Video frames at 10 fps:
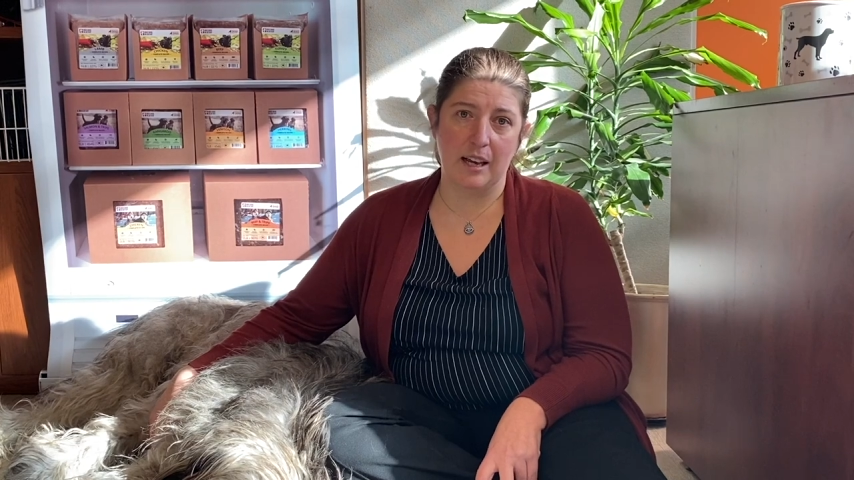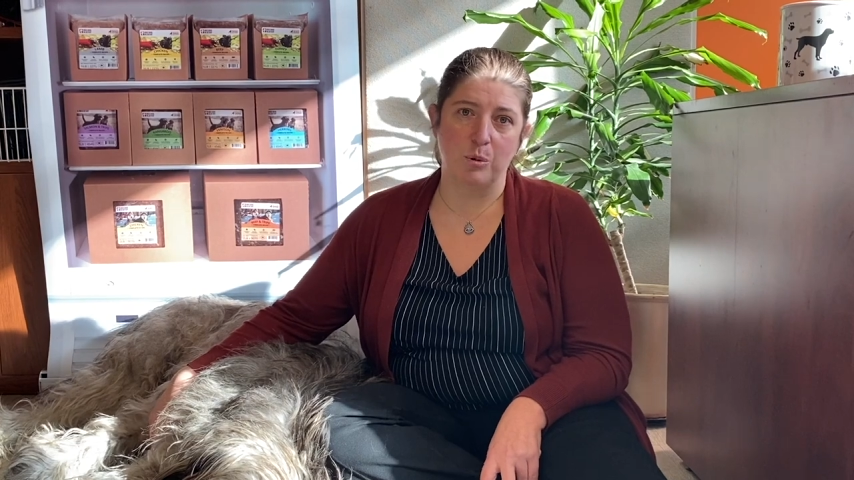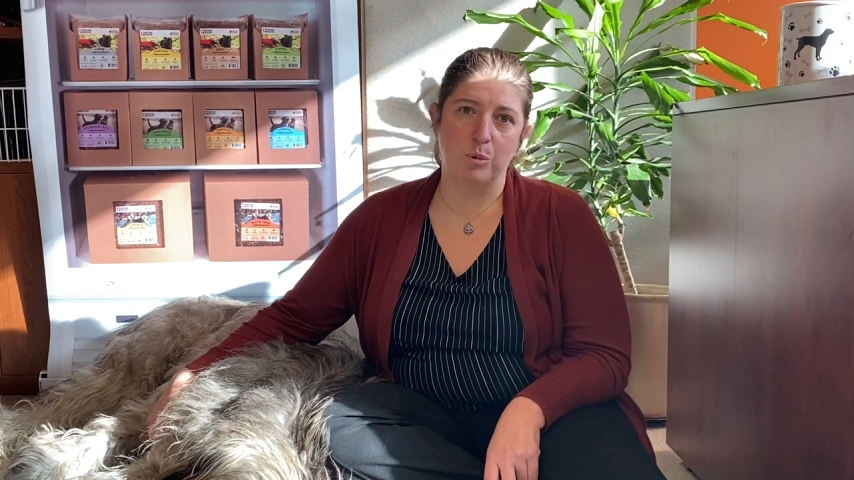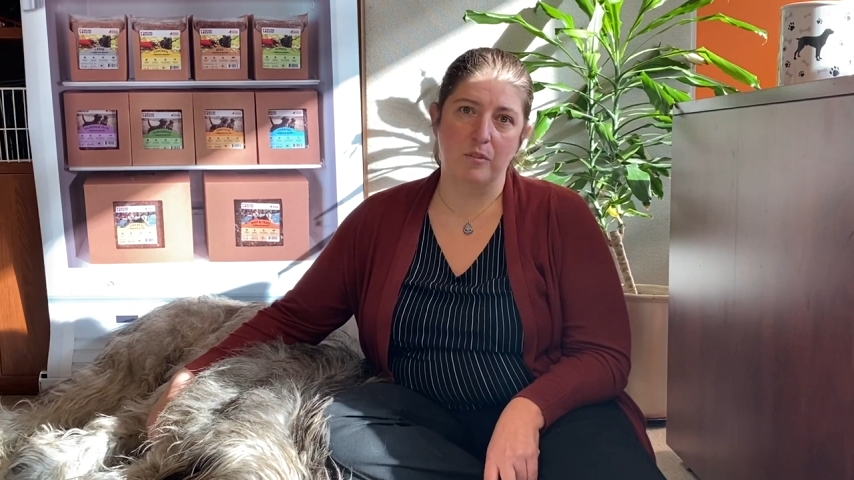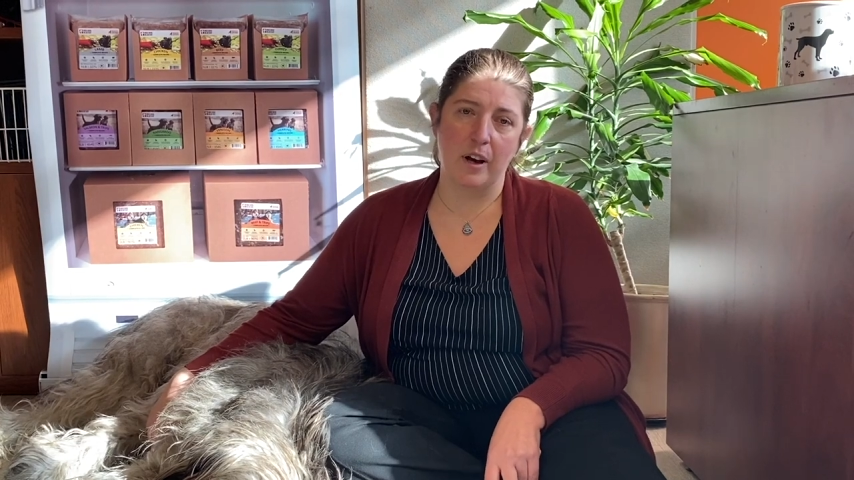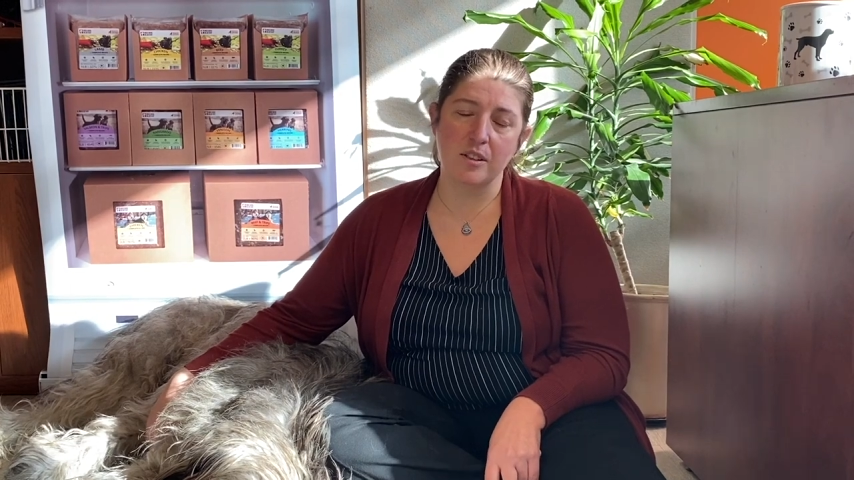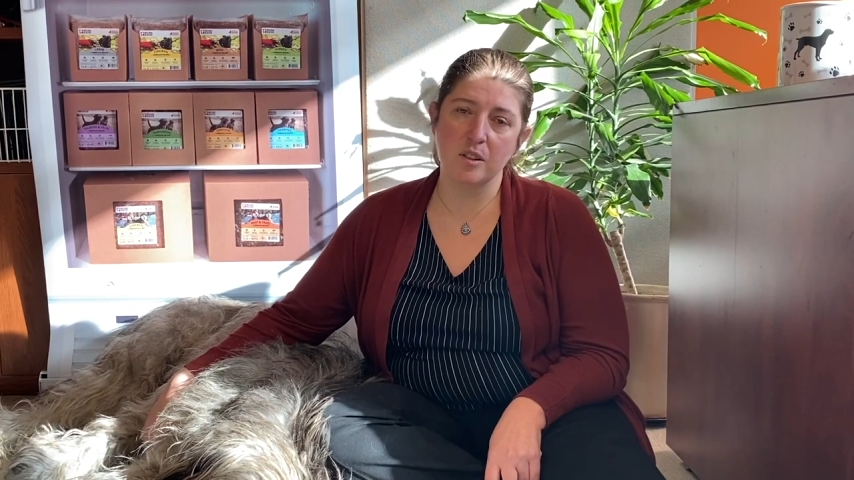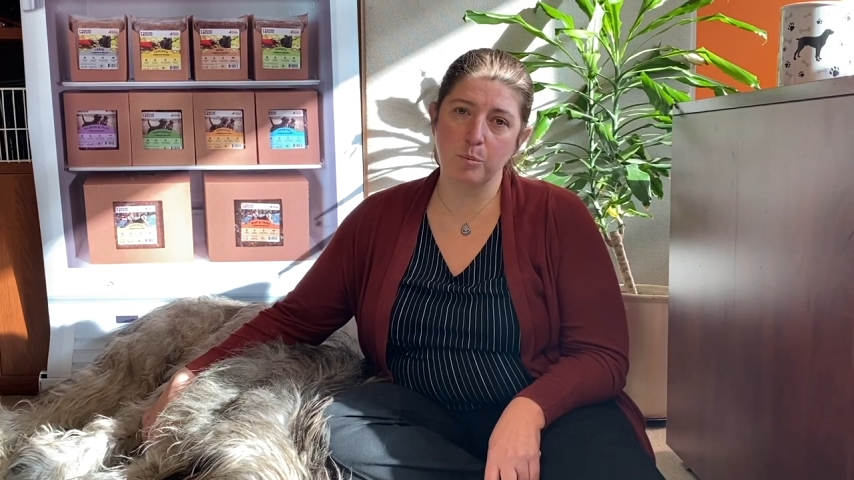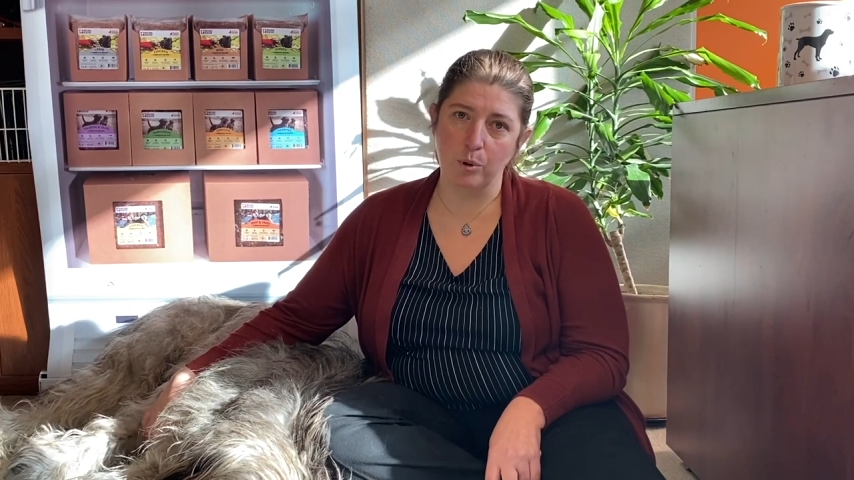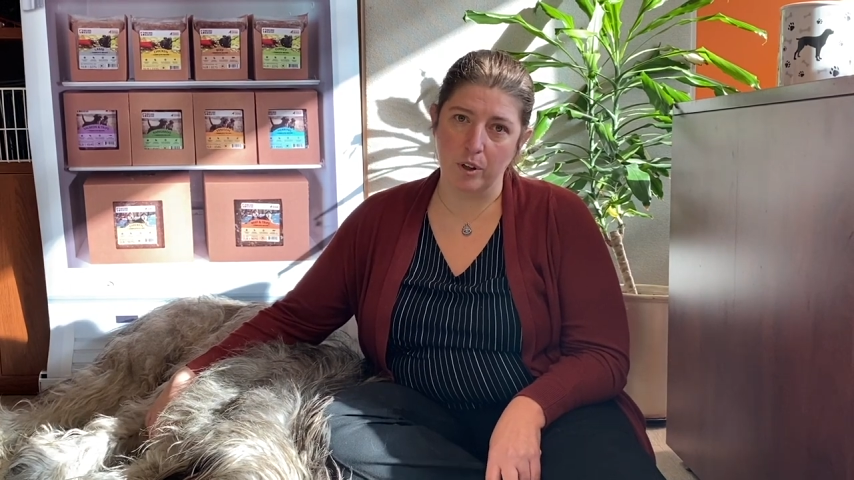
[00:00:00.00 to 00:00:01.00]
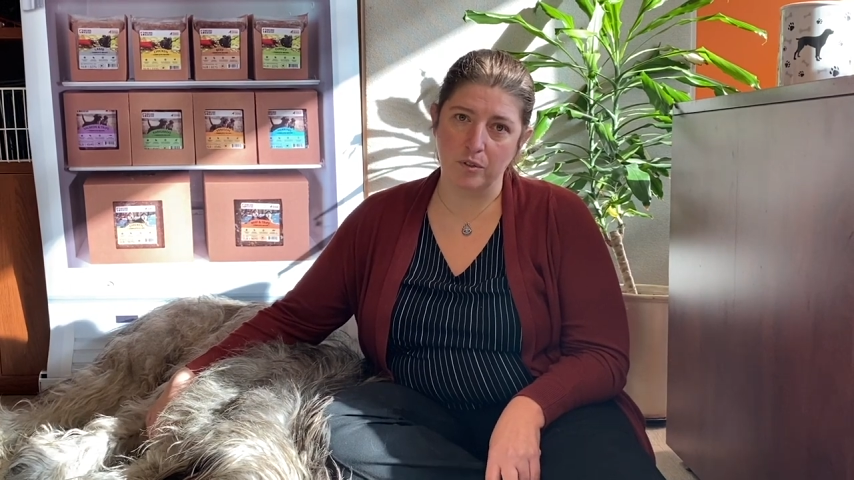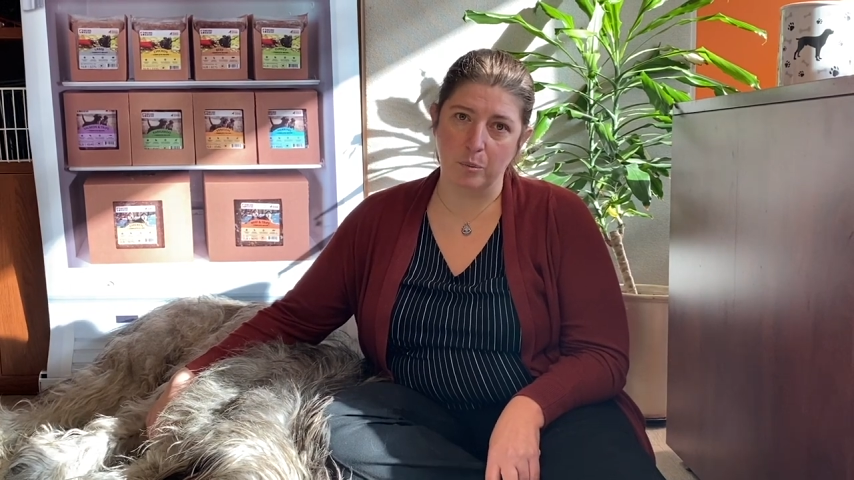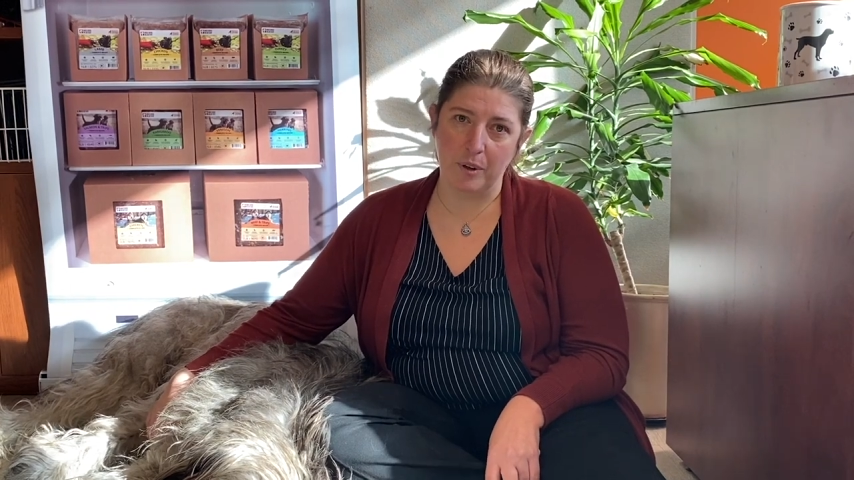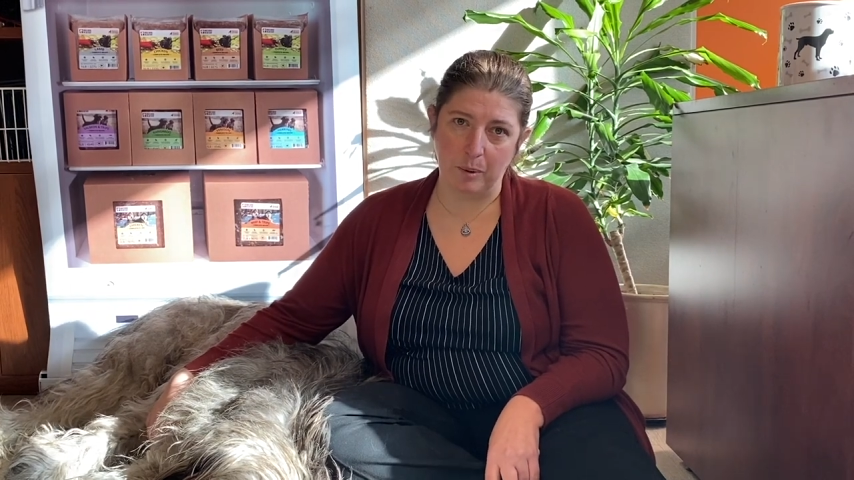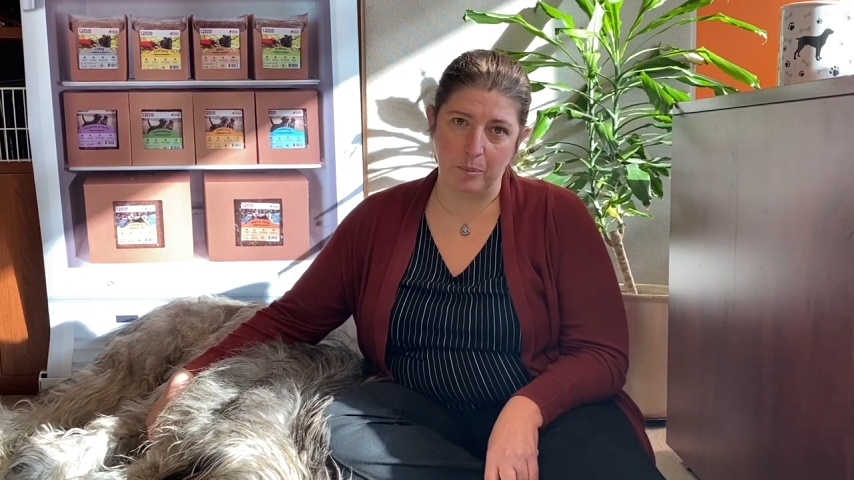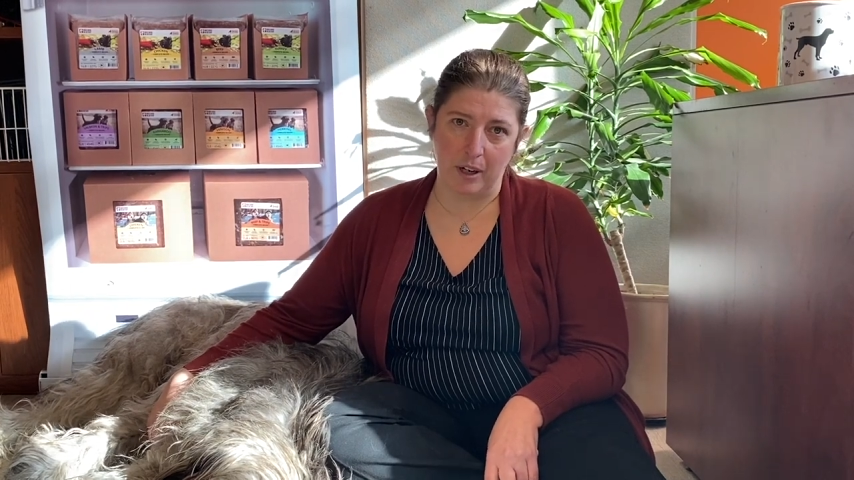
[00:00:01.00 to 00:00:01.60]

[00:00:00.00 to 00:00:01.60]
and provide support for pet